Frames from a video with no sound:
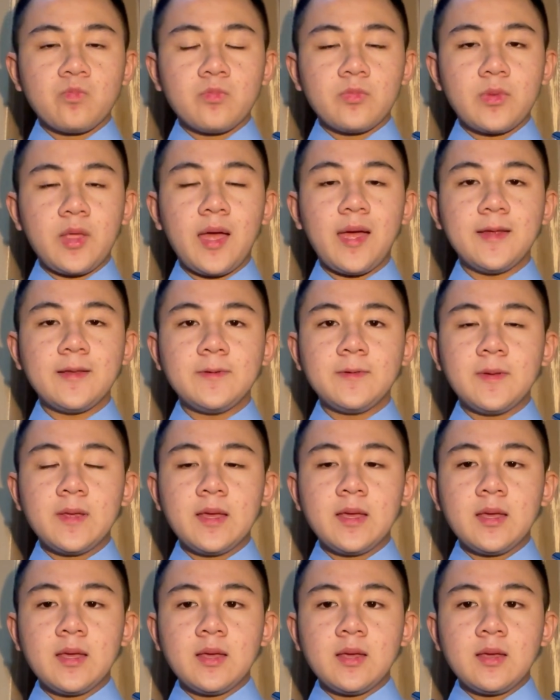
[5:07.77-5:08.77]
Then,
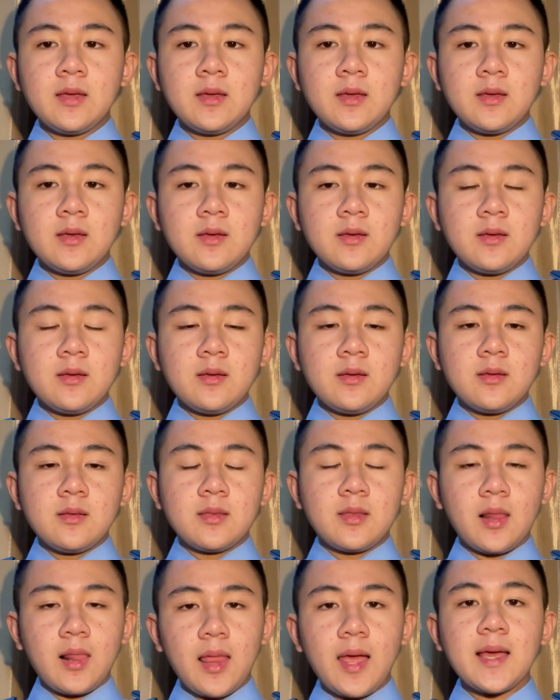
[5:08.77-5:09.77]

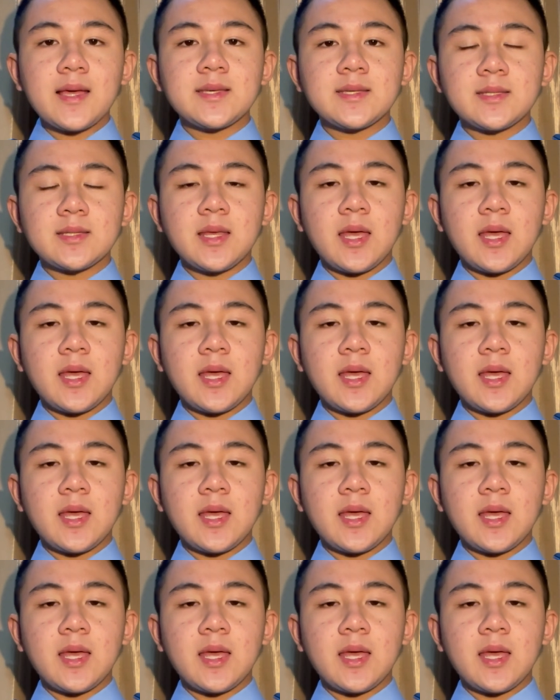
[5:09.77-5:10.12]
the last